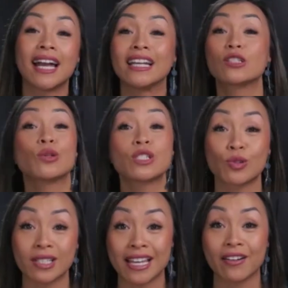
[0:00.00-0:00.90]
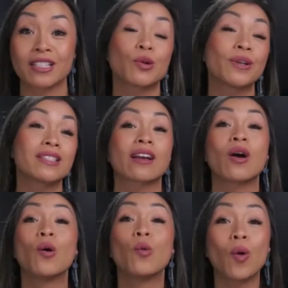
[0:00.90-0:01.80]
and he's always stressed out. He's always like,
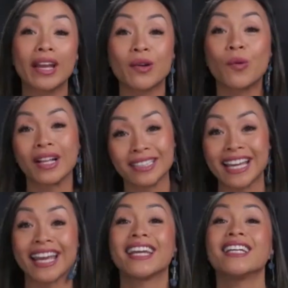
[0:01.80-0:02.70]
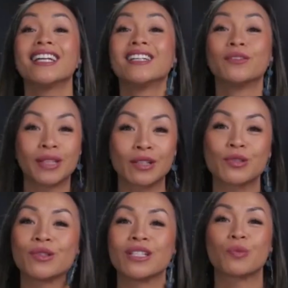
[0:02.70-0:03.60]
wait, one day we can
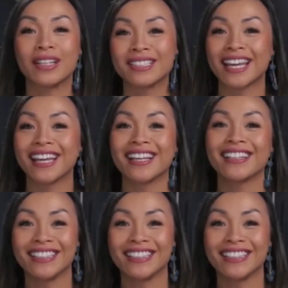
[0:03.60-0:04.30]
do this one day.